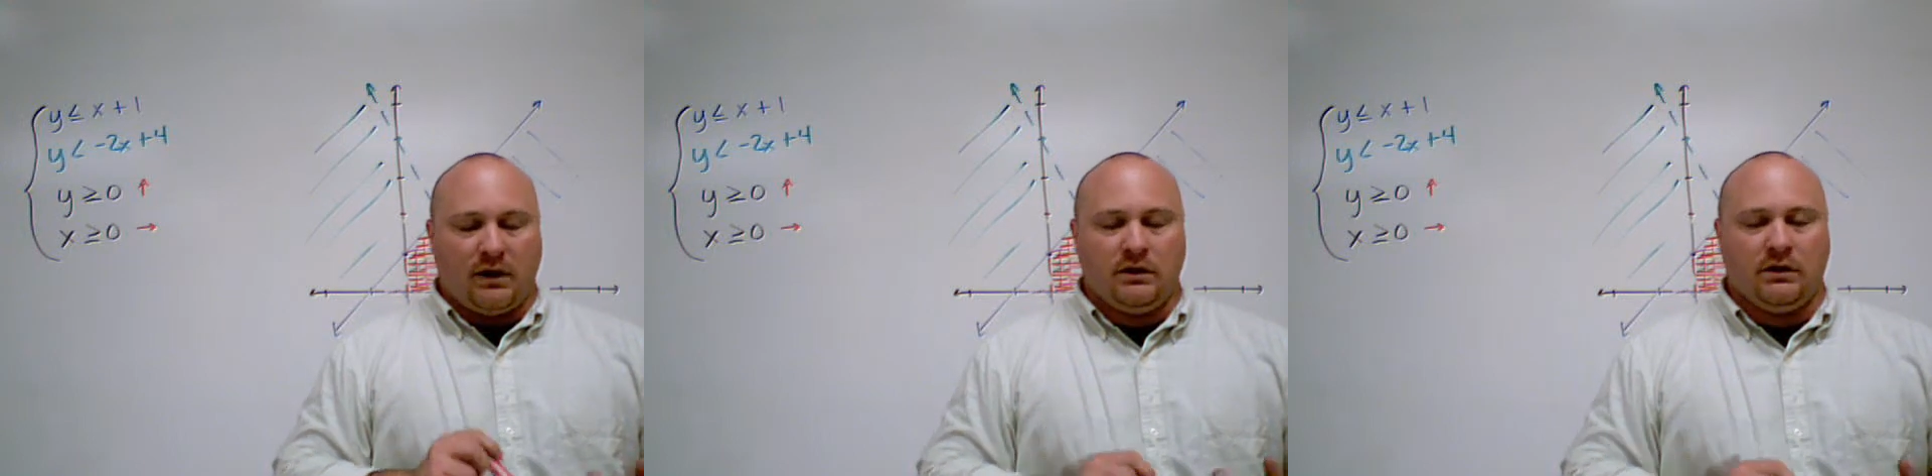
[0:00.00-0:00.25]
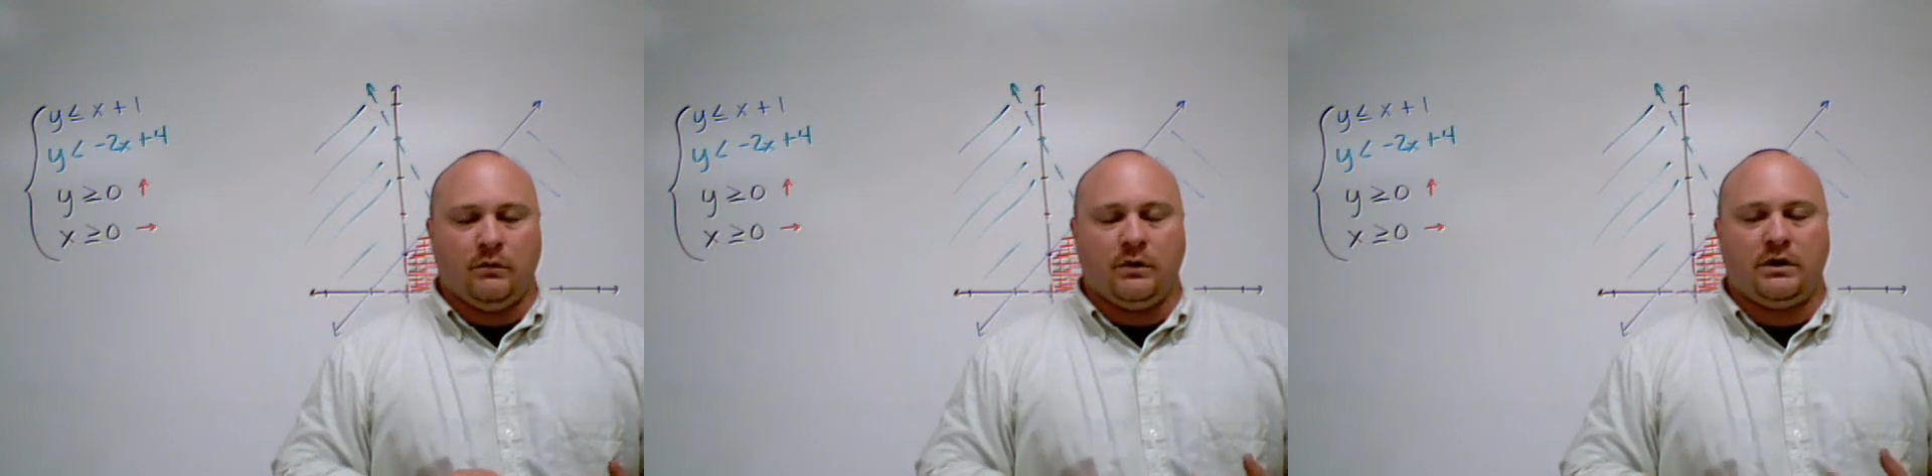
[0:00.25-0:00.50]

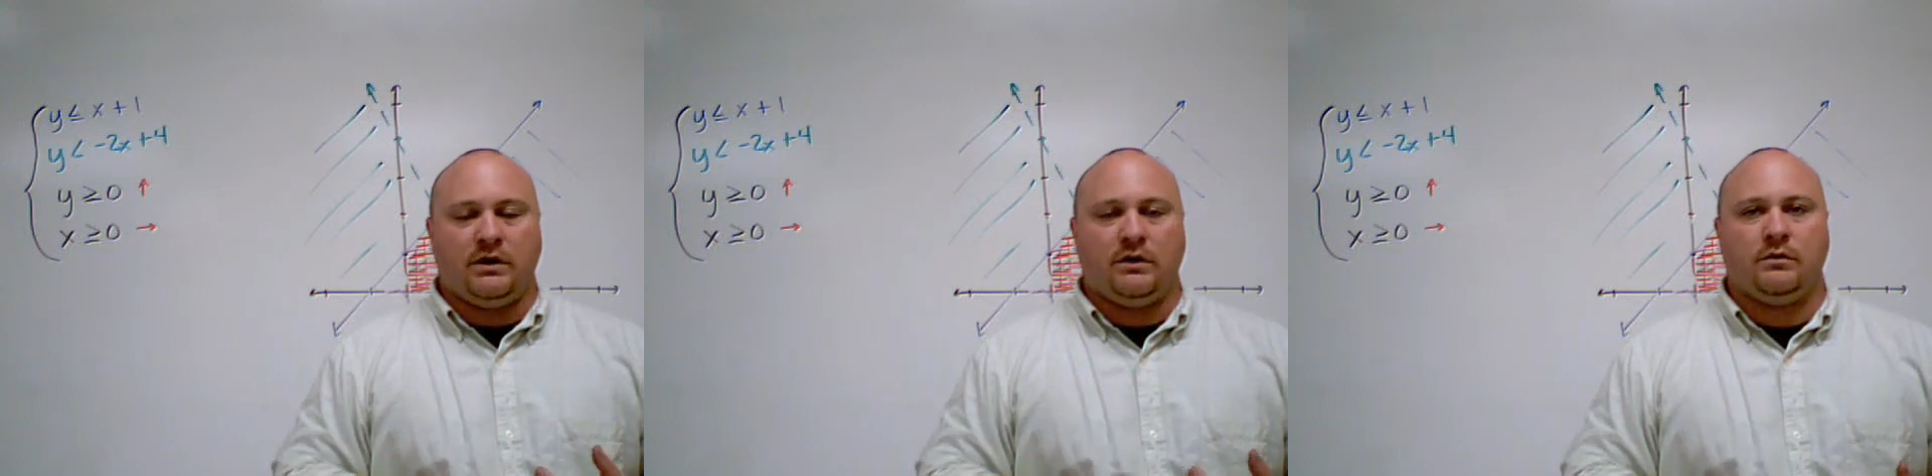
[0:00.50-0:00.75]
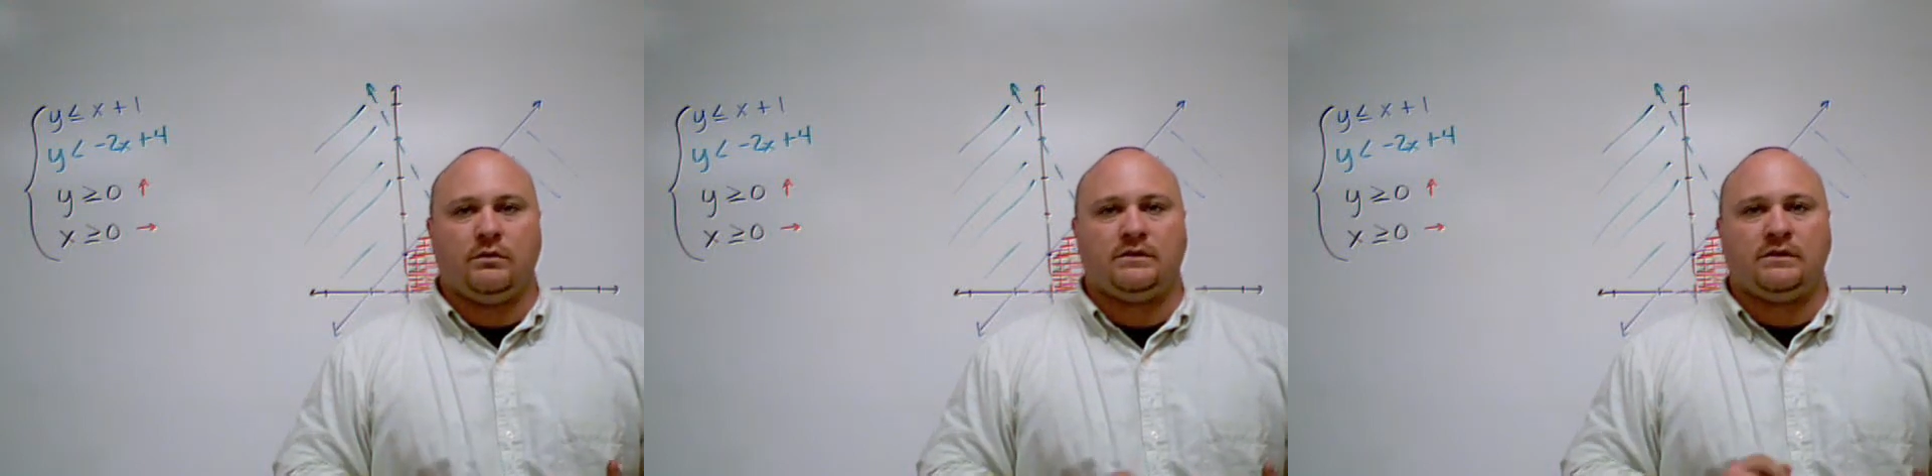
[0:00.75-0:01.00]
you would
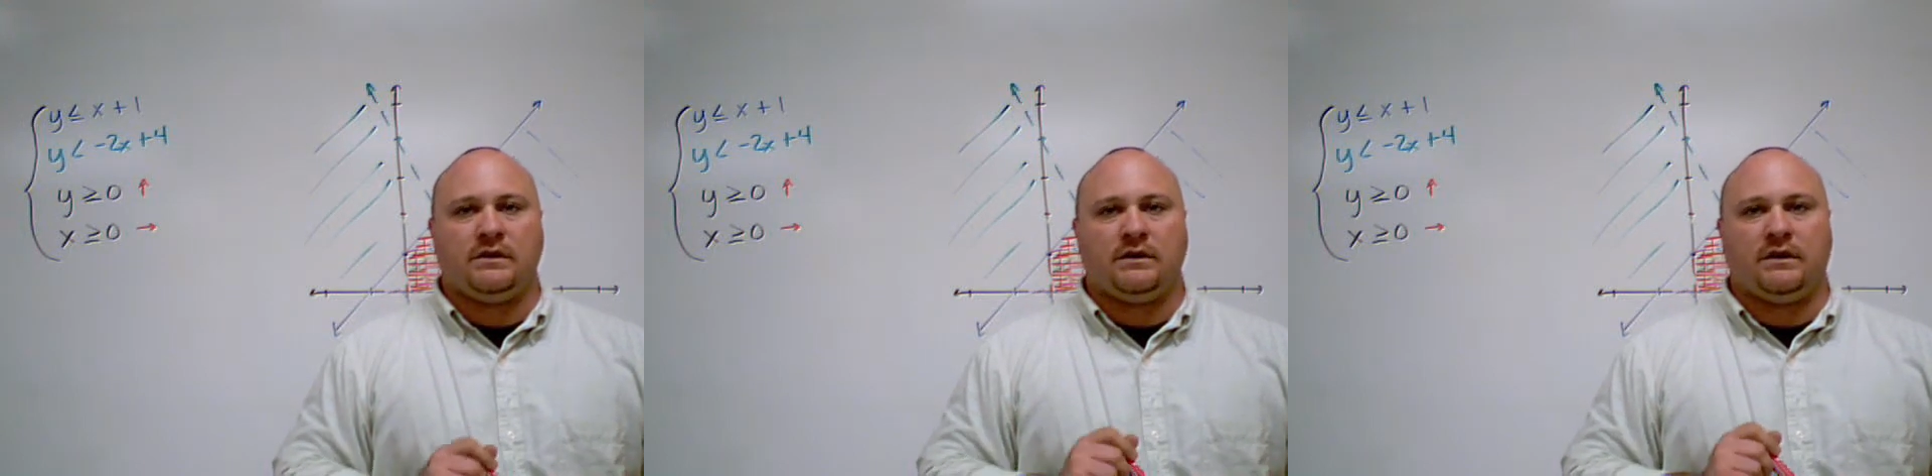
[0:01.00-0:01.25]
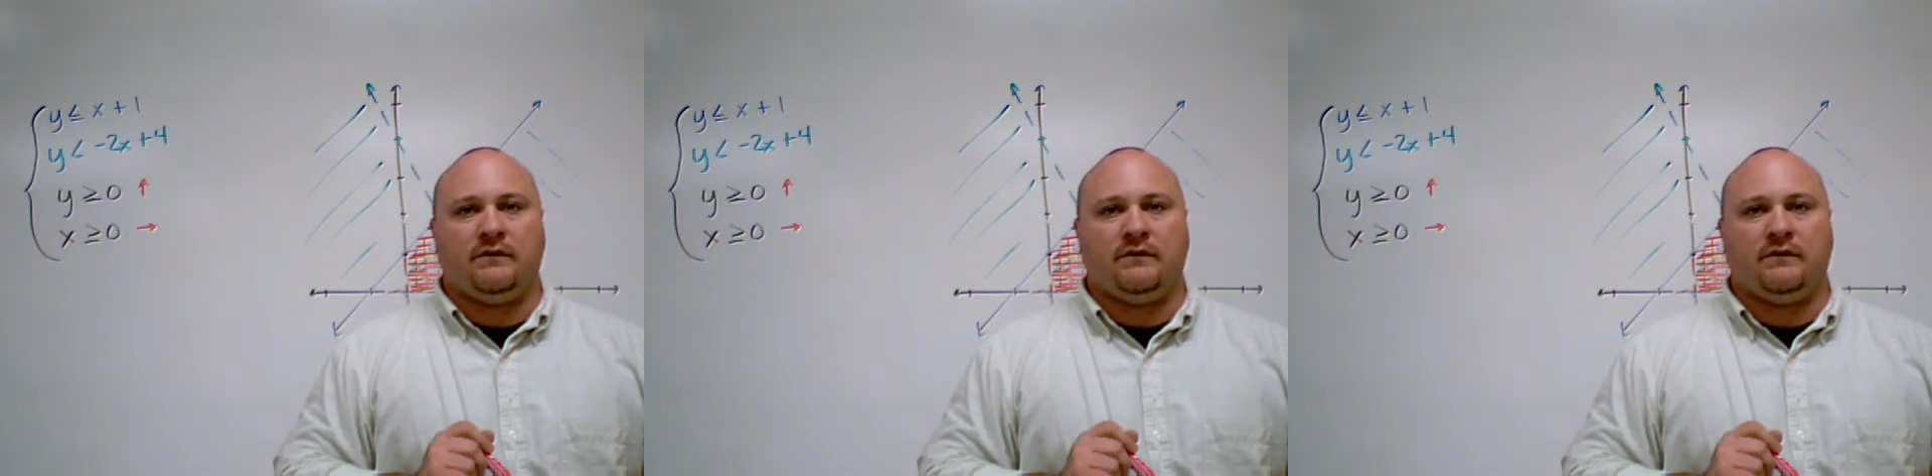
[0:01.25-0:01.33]
use the